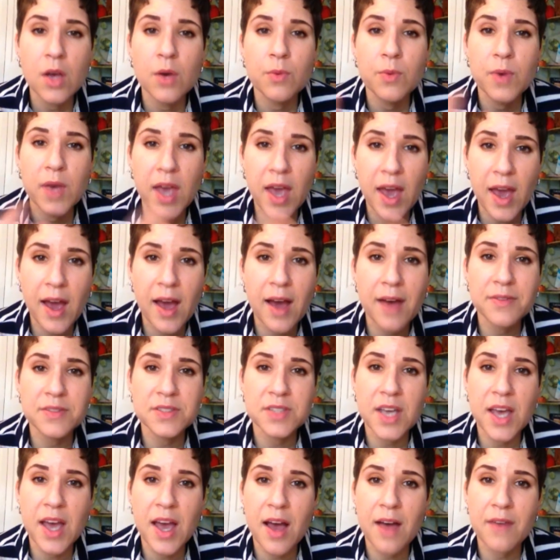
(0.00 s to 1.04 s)
We have
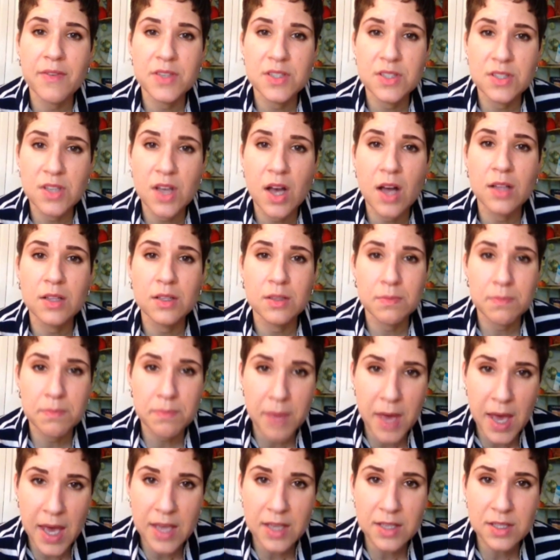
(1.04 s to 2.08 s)
to have a solid
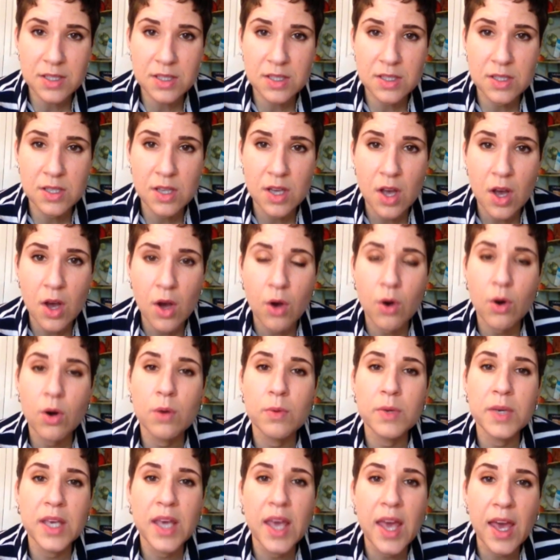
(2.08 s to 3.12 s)
base or
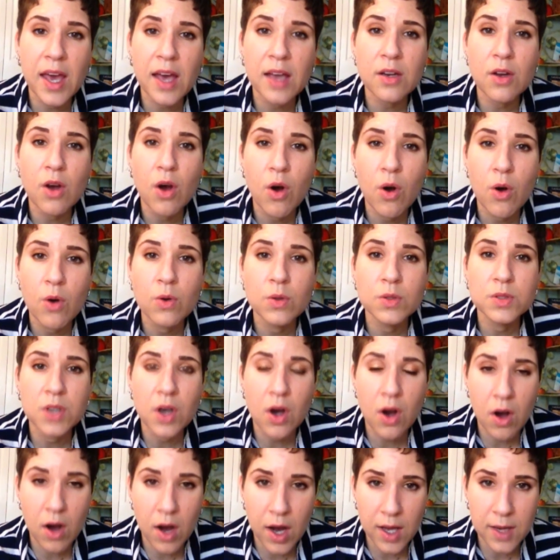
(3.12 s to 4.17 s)
we can't hold
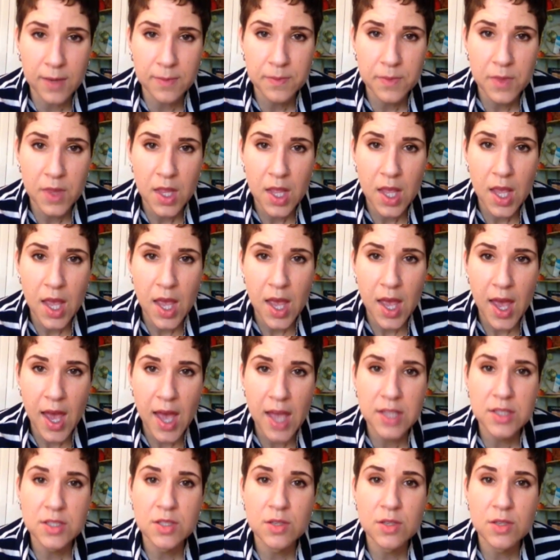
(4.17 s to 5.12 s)
on. And